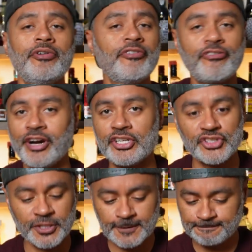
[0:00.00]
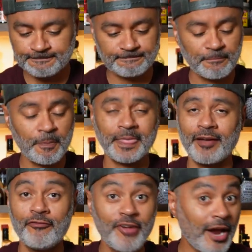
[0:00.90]
refreshing.
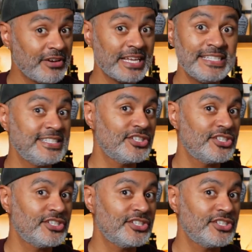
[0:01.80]
Very easy